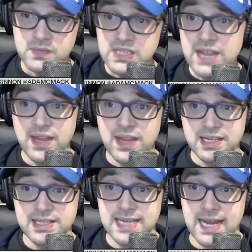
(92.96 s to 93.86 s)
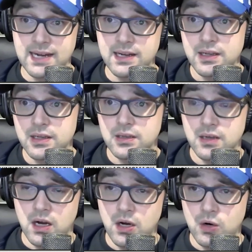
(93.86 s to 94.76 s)
and they could say,
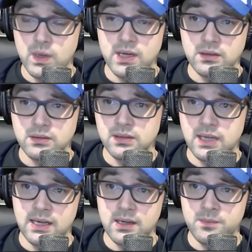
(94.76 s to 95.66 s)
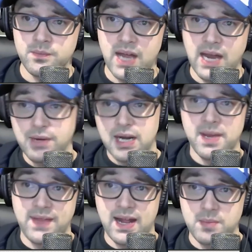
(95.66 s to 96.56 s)
"Oh, well, um, I read
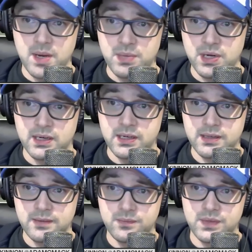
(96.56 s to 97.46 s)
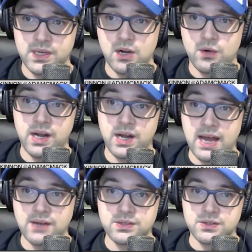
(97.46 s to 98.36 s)
about that in my book." You know, an
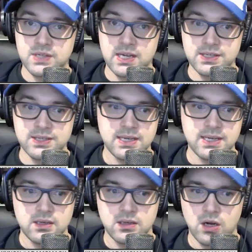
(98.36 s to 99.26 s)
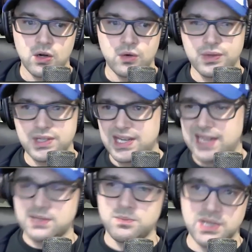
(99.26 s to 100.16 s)
announcer says, "Oh, this
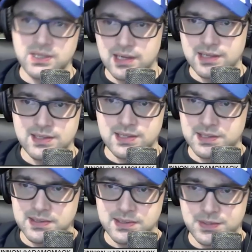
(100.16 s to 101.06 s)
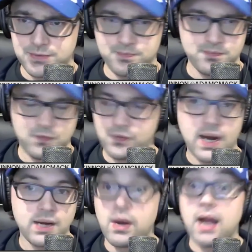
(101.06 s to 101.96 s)
hasn't been done since
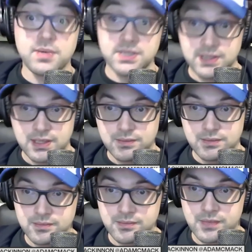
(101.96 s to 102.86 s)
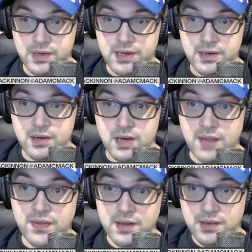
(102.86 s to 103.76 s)
Frank Robinson,"
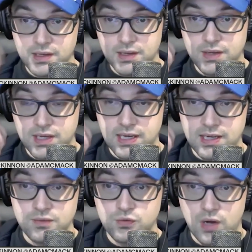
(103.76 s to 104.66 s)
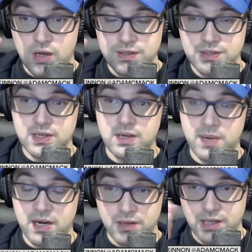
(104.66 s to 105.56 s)
And then the the kid draws a
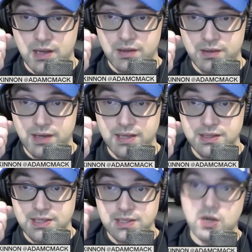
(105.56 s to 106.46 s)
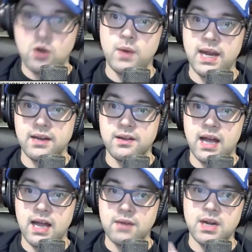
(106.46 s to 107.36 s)
parallel and says, "Oh wait,
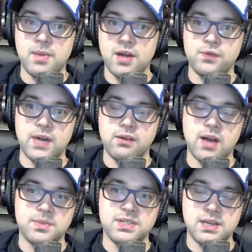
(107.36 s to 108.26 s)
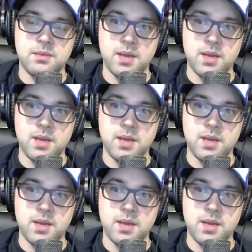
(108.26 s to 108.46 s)
I read about Frank Robinson in my